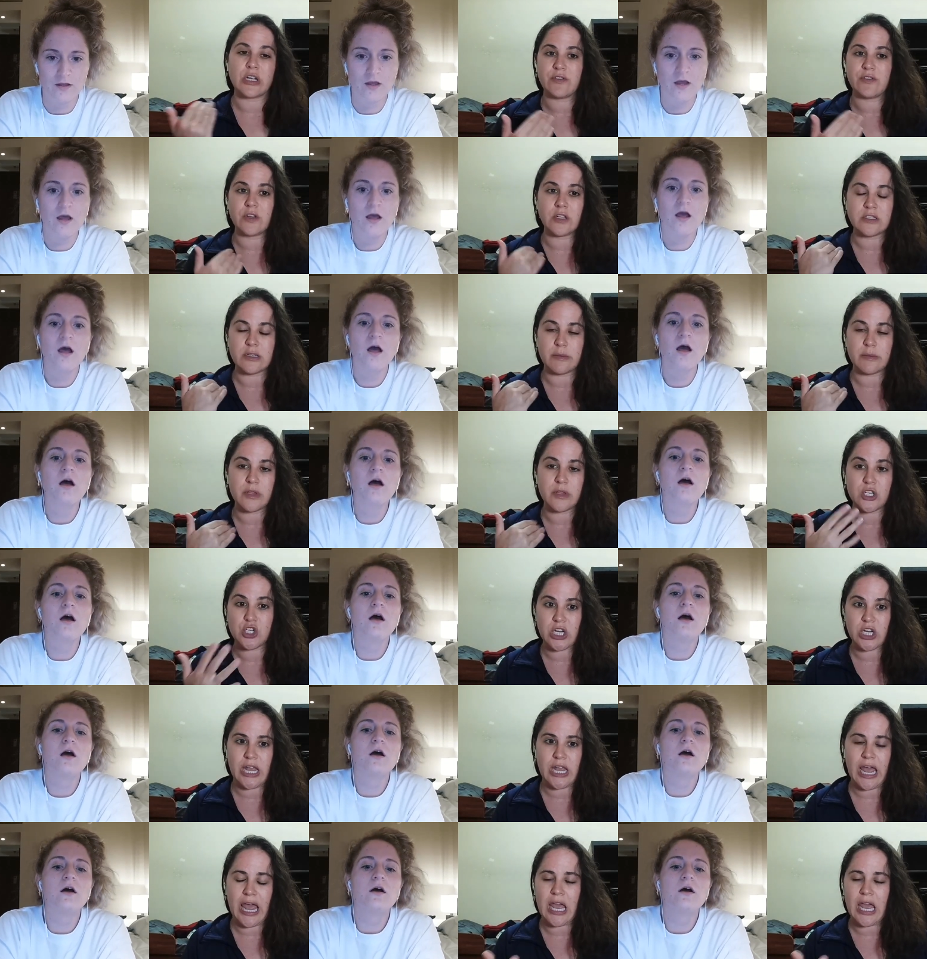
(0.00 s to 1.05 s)
Speaker 1: some of the
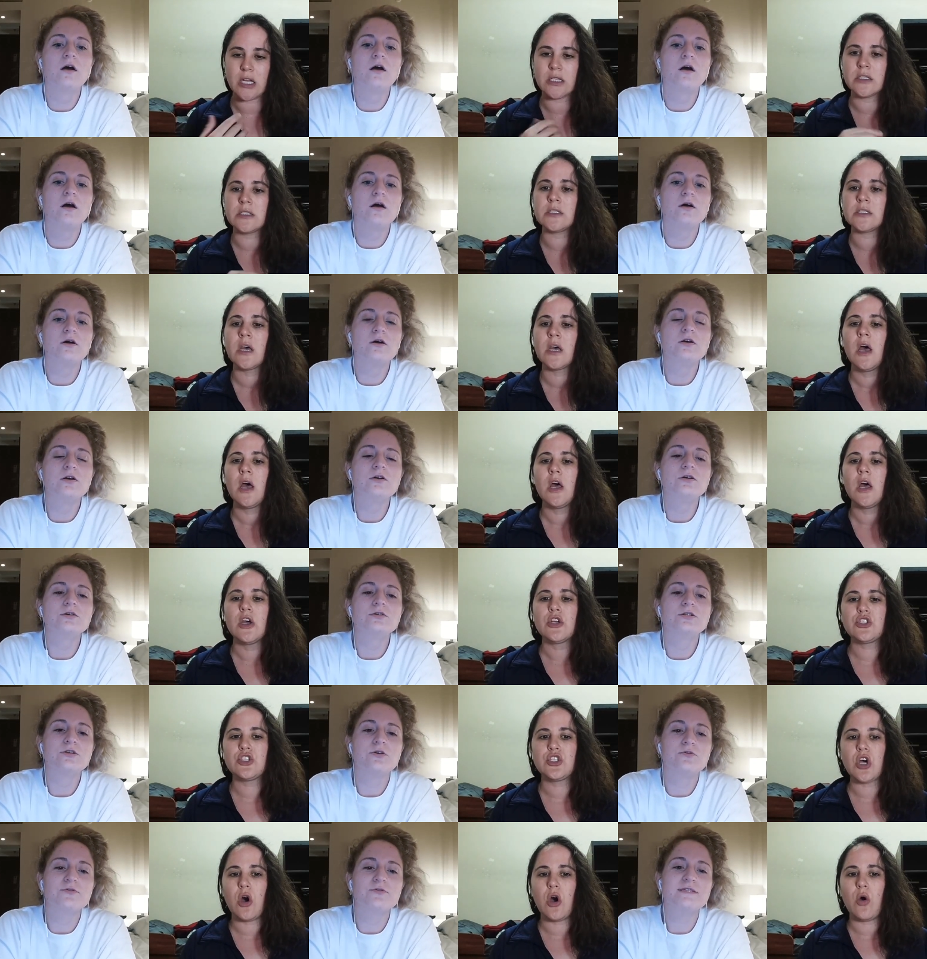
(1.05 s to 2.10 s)
chicanes.
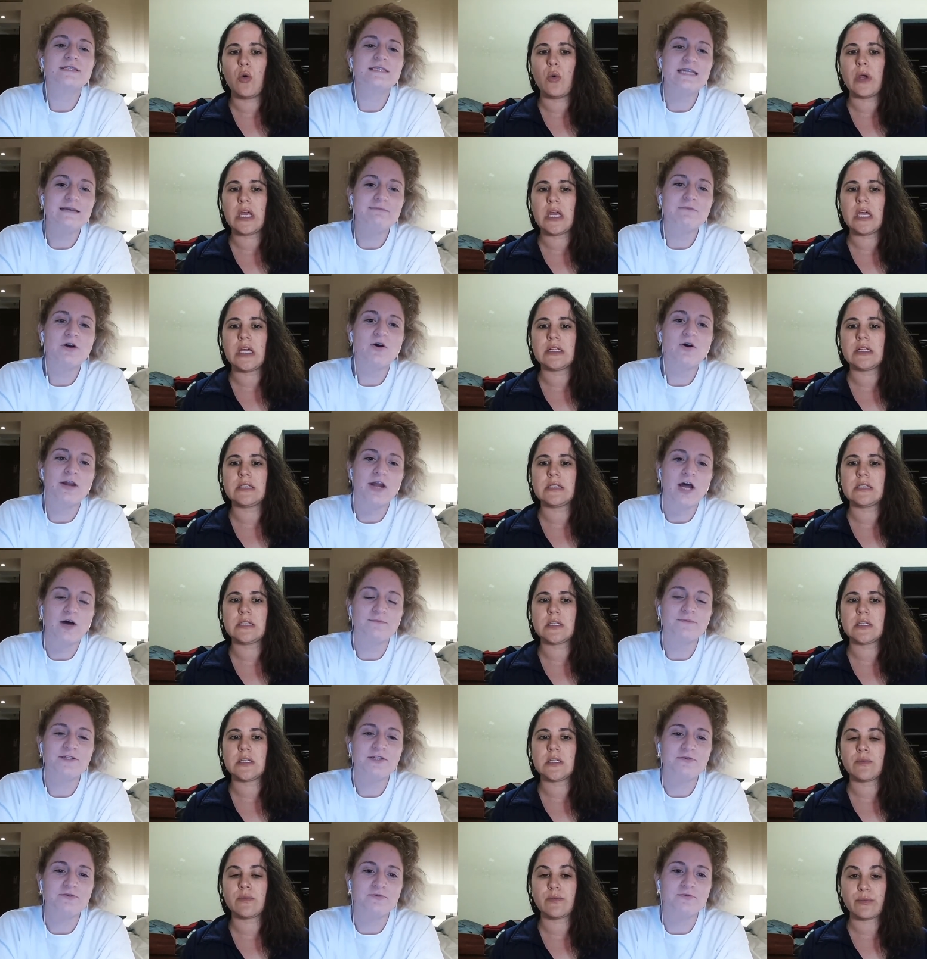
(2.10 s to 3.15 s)
Speaker 2: So, so Z mode
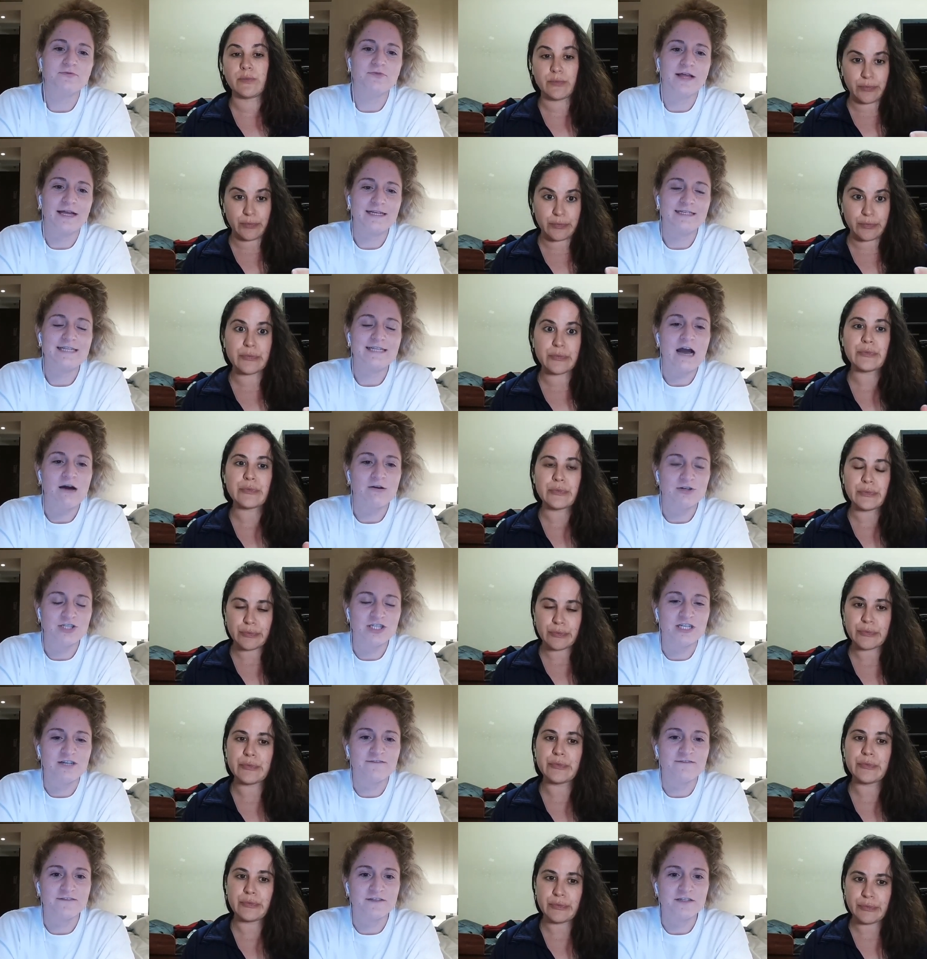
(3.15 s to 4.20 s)
helps you like
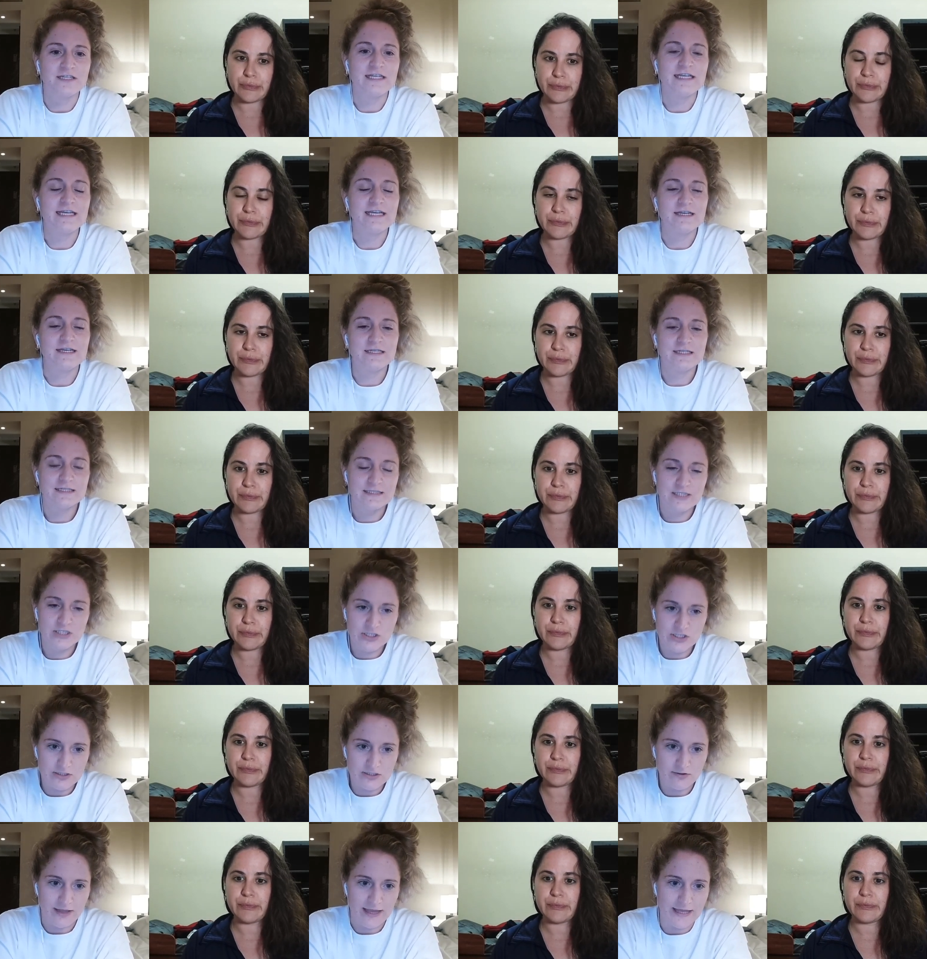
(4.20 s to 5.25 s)
downshift
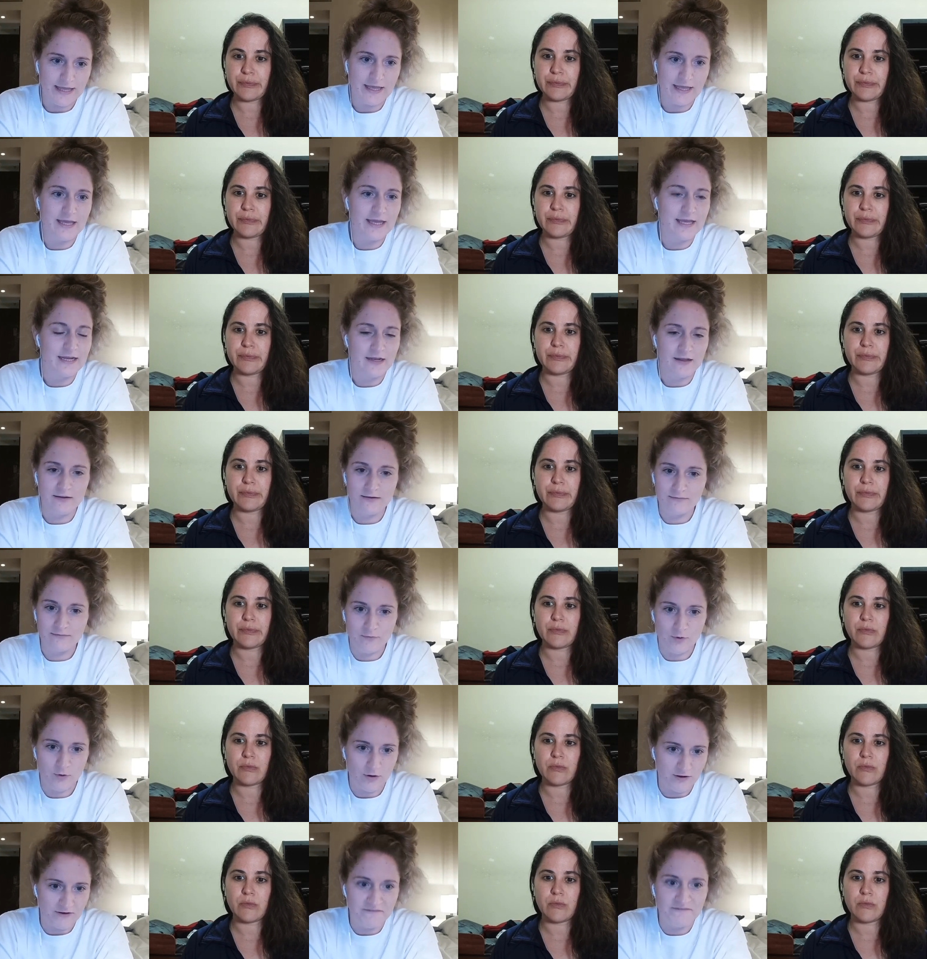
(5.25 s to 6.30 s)
like in a
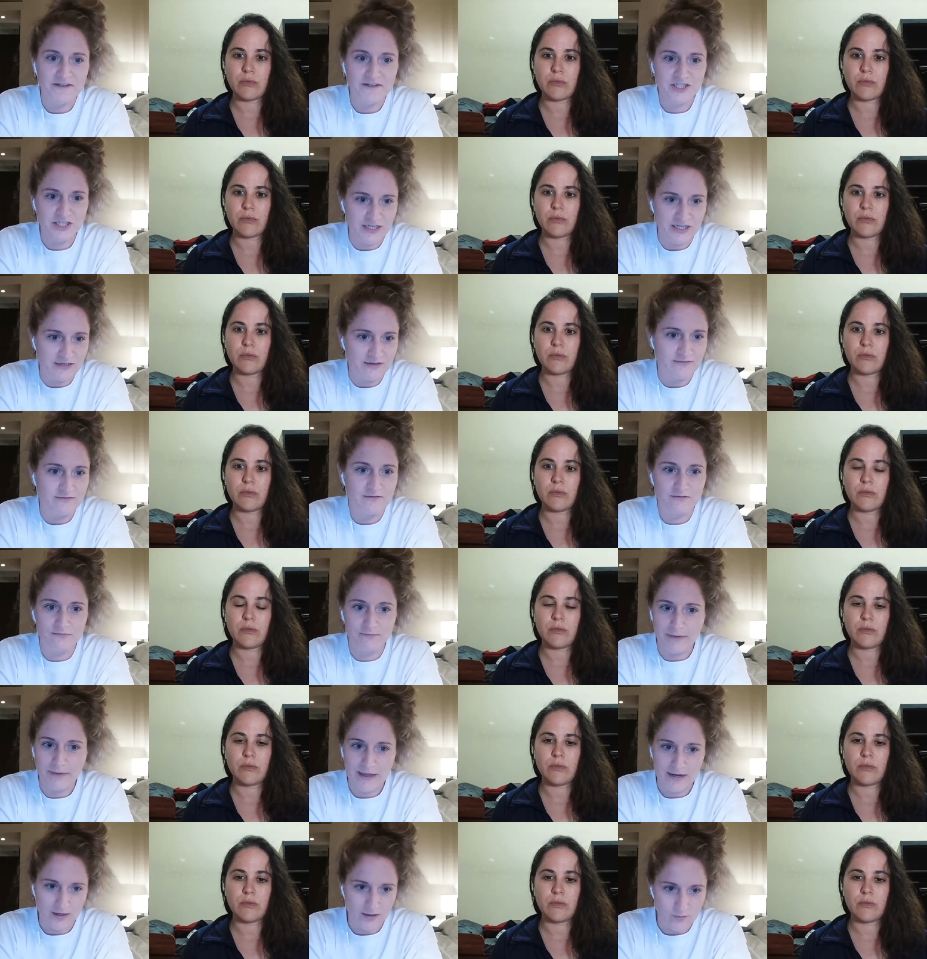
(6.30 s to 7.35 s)
more efficient, better